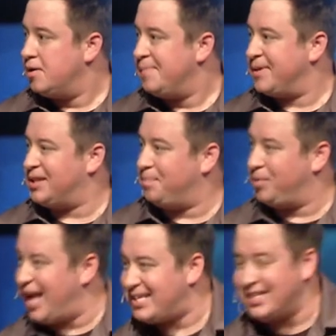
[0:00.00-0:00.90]
But the
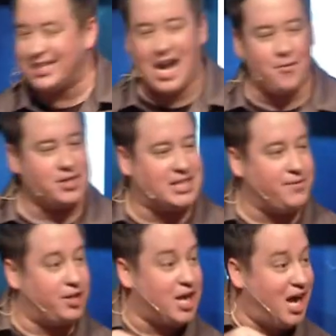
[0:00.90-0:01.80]
blessing that I receive
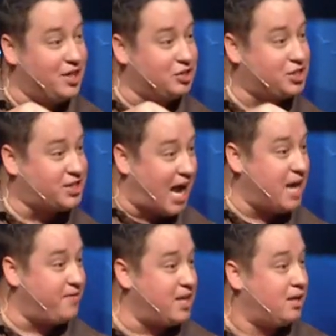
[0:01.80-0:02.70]
on the other side
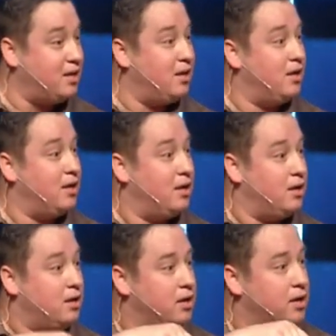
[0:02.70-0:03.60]
of it
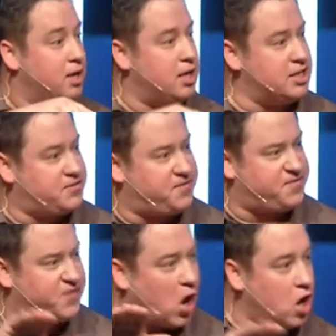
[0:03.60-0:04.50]
is
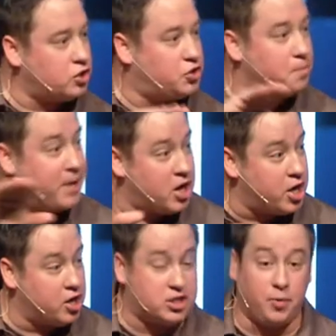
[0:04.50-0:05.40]
far
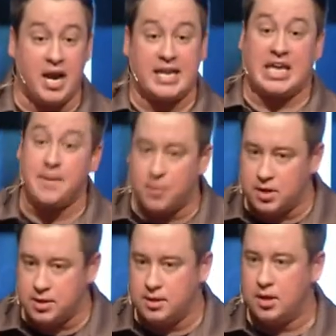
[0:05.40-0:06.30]
superior to when I keep
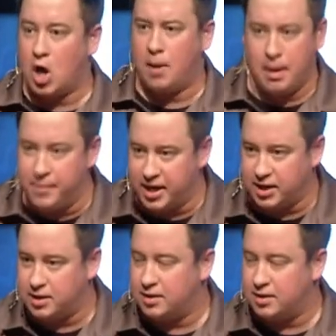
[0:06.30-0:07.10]
all my money.